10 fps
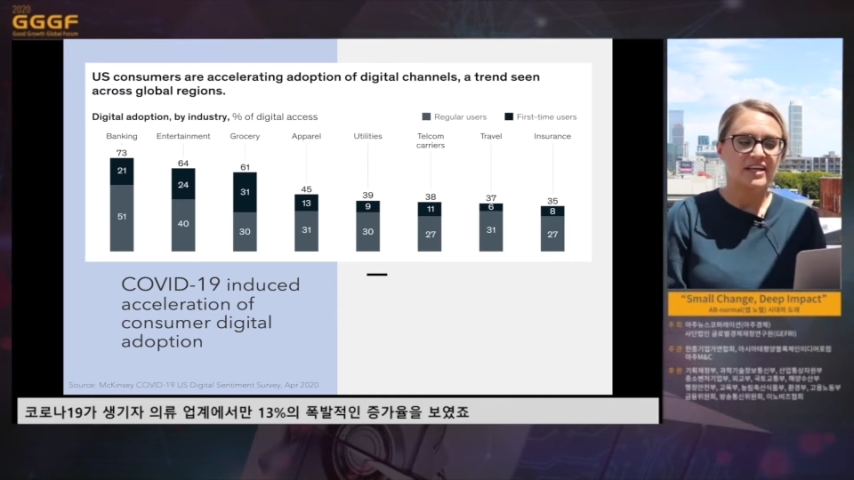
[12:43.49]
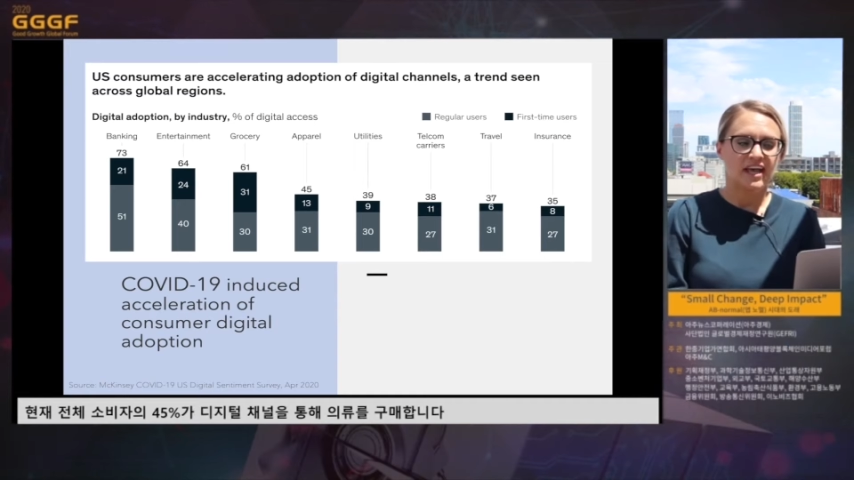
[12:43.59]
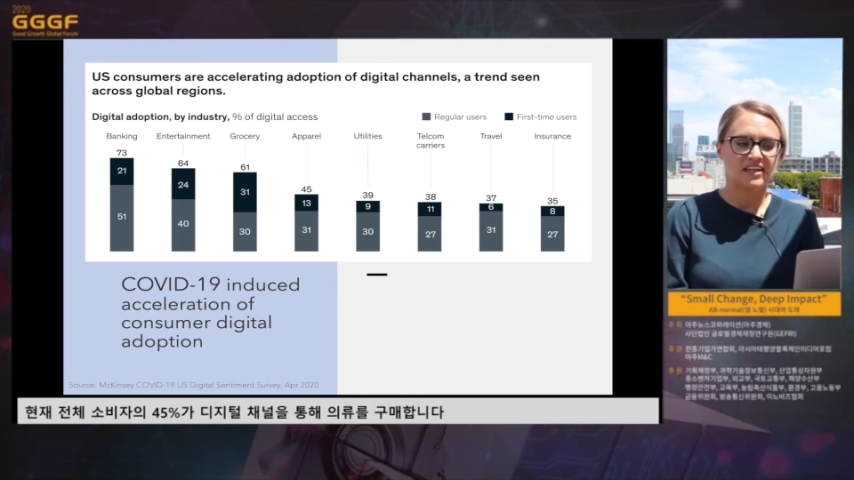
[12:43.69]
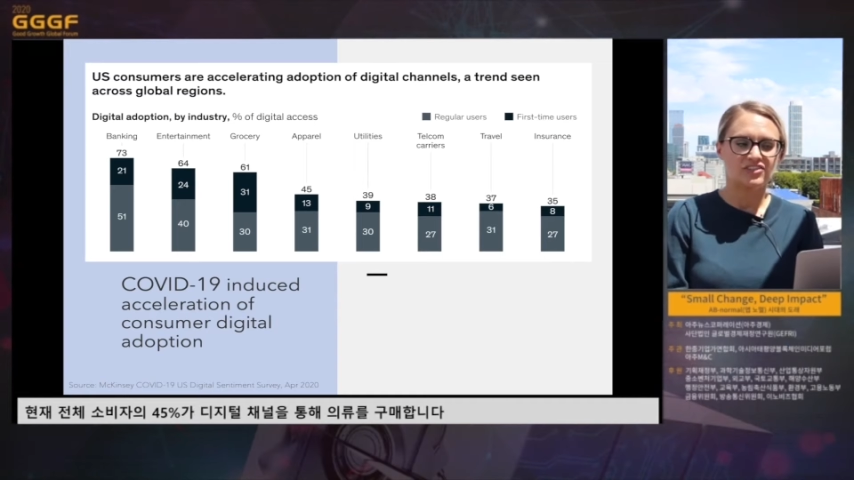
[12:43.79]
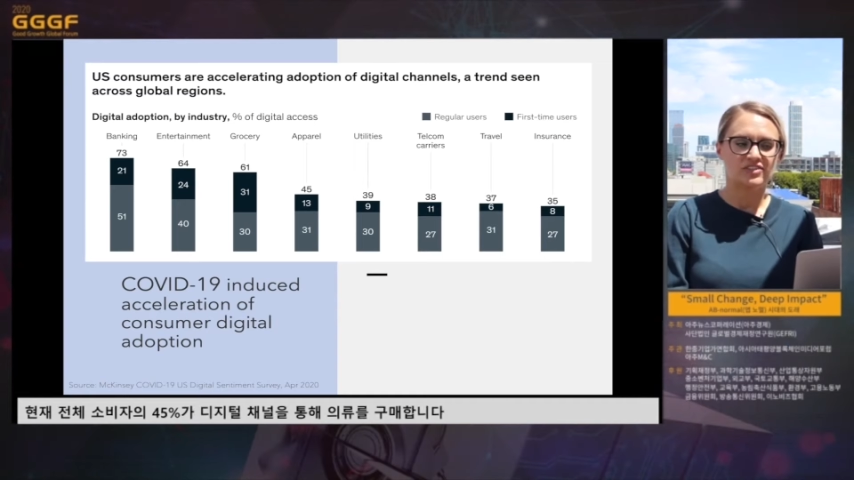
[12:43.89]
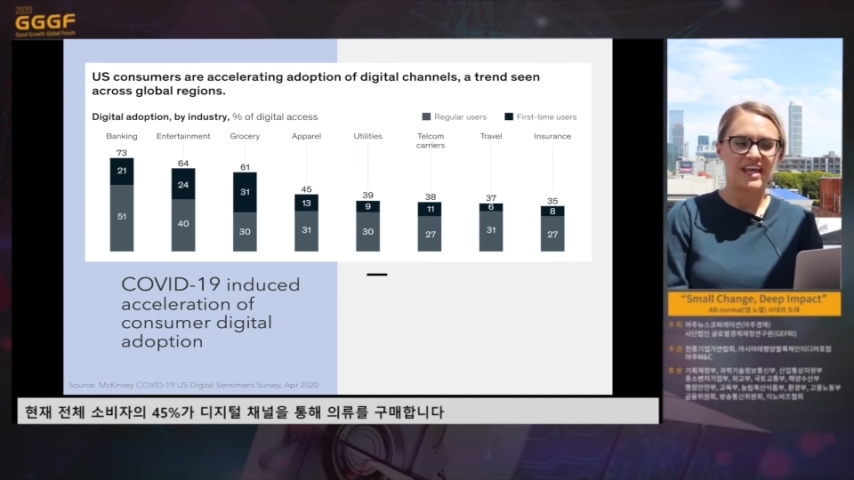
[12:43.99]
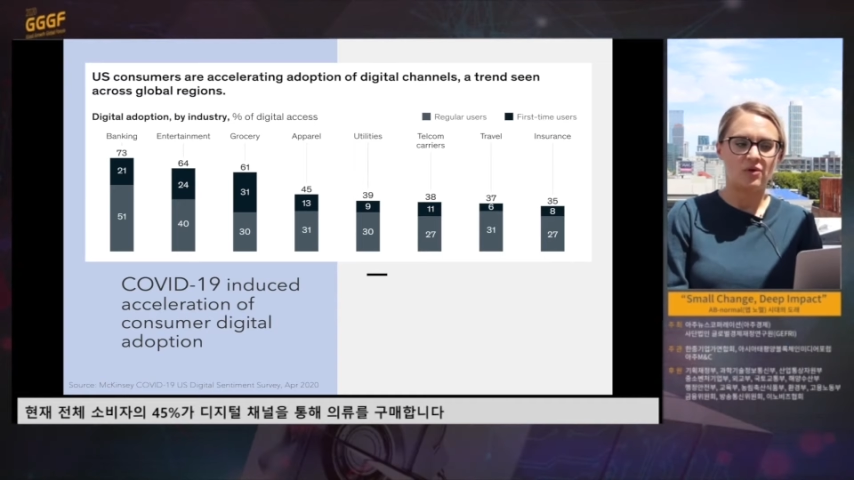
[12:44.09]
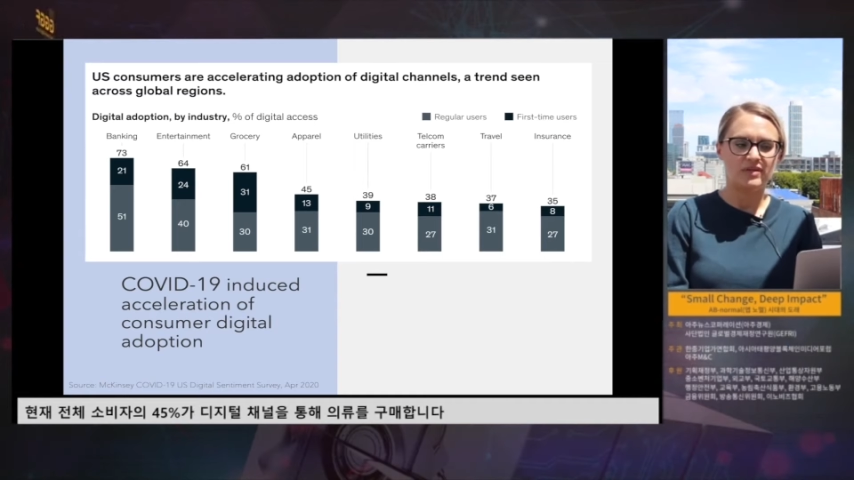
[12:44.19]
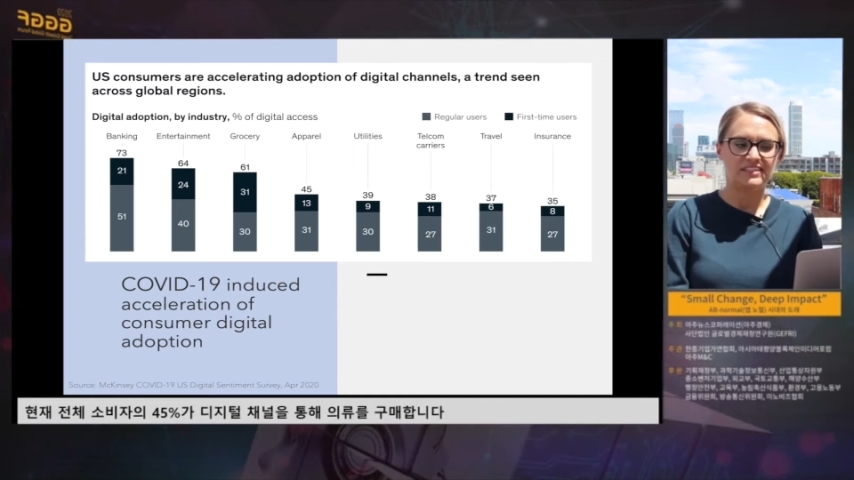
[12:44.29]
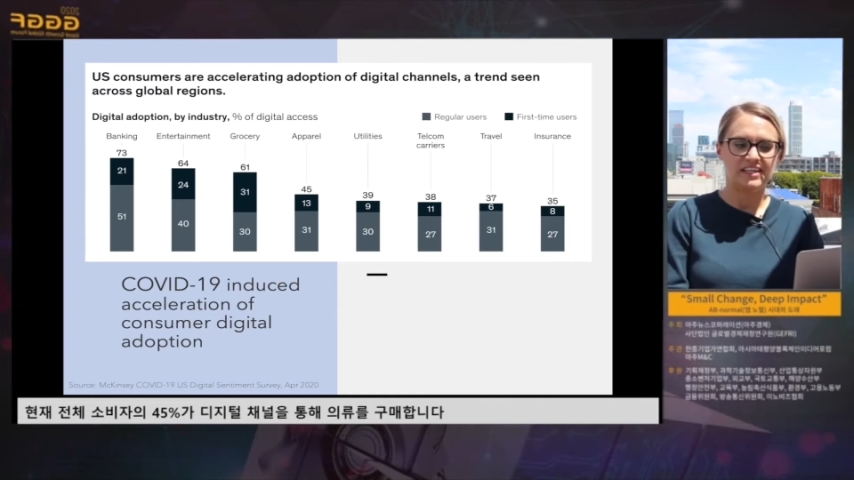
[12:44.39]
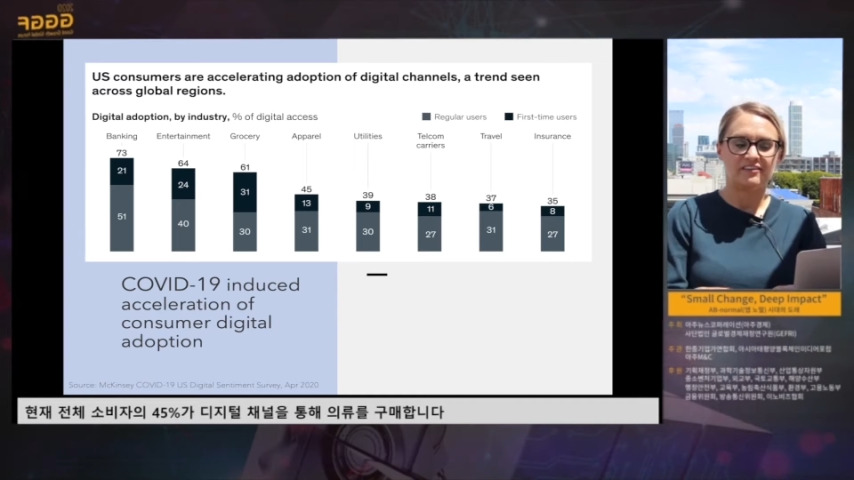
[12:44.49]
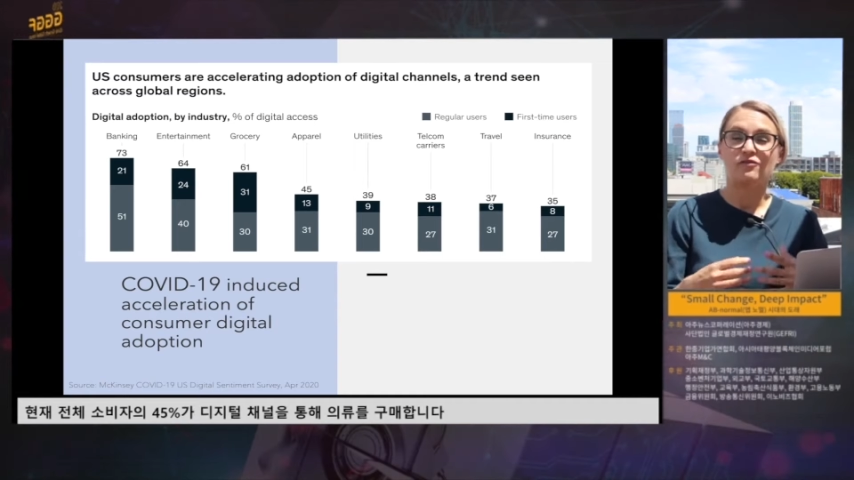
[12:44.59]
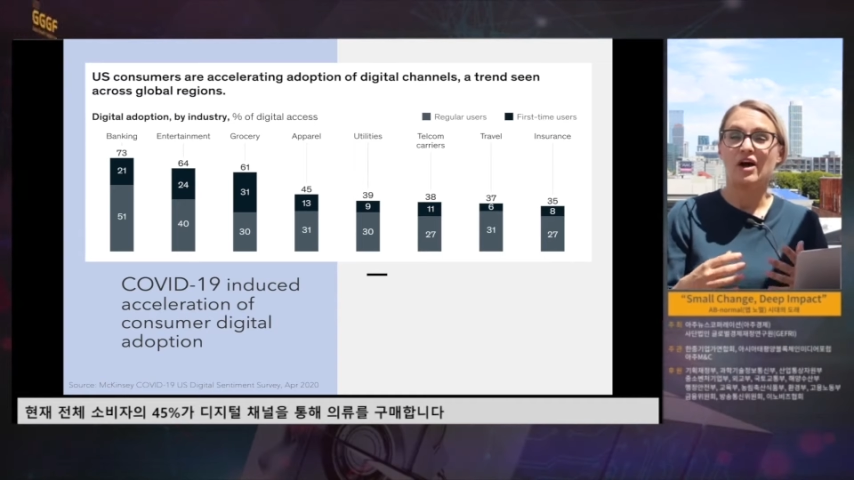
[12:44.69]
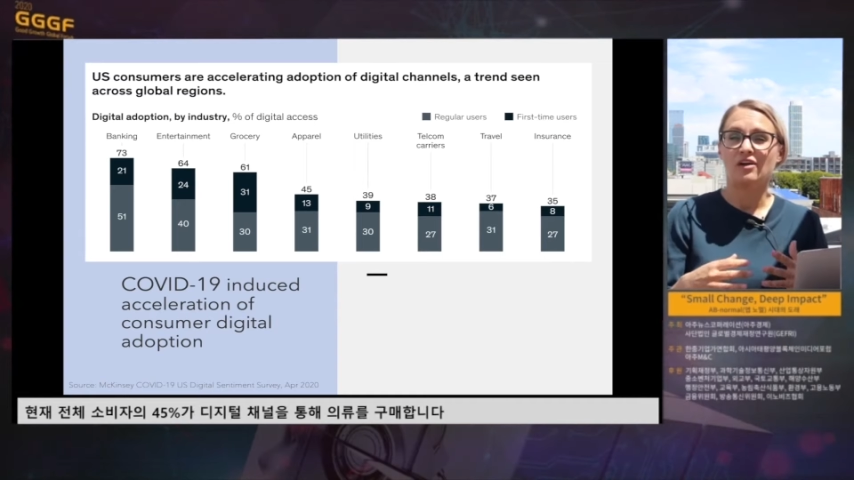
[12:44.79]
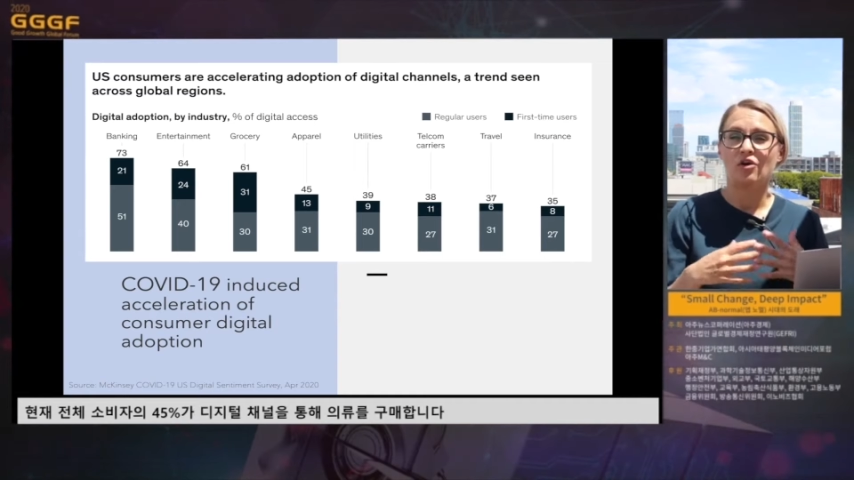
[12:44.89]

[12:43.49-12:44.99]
And so now we see an